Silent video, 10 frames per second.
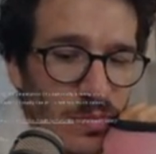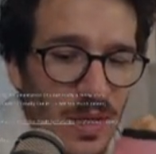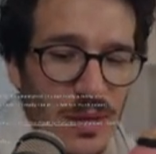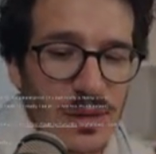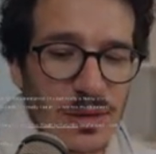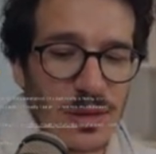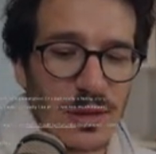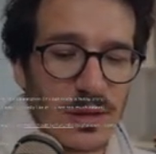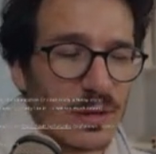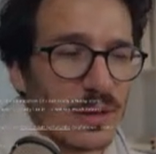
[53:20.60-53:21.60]
Because
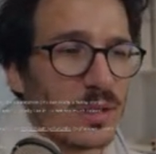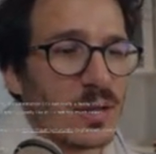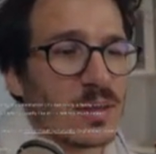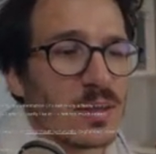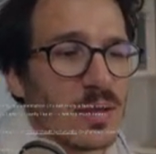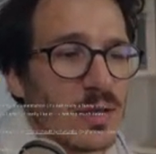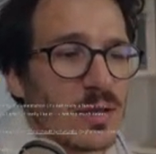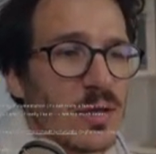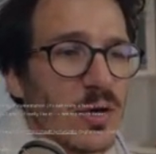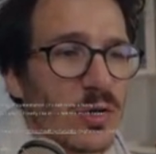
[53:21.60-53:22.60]
uh, it's it's
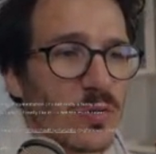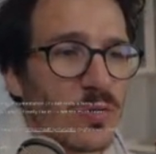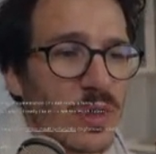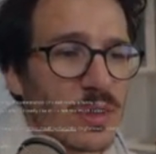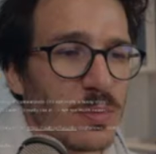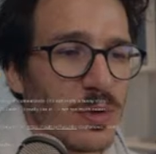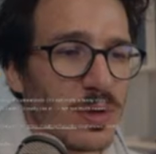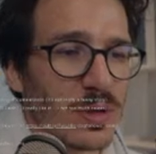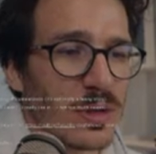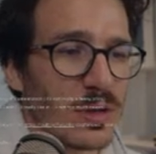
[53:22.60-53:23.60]
the authoring
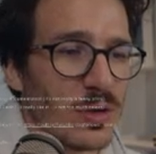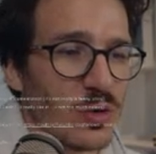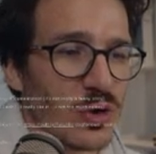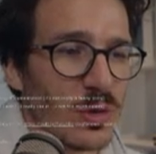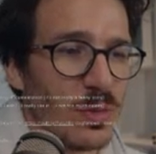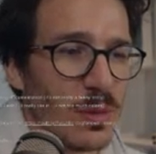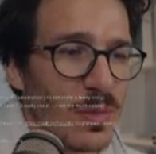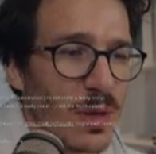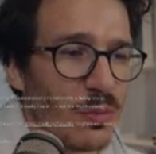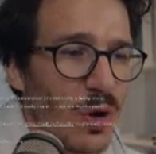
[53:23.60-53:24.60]
experience that's usually been
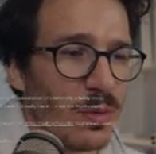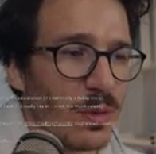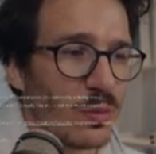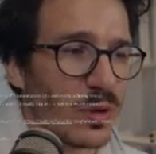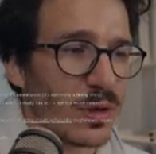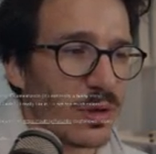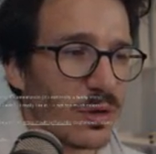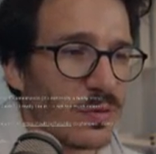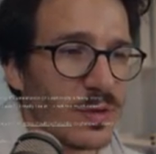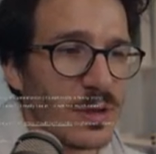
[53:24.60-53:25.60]
my problem with a
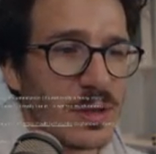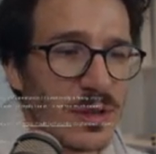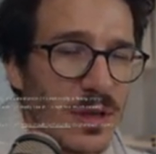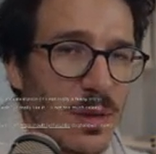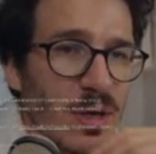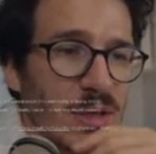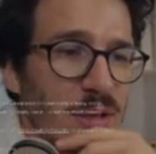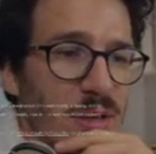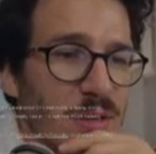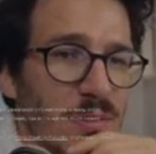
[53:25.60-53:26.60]
lot of these
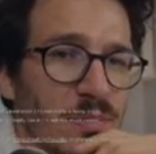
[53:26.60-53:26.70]
CMSs.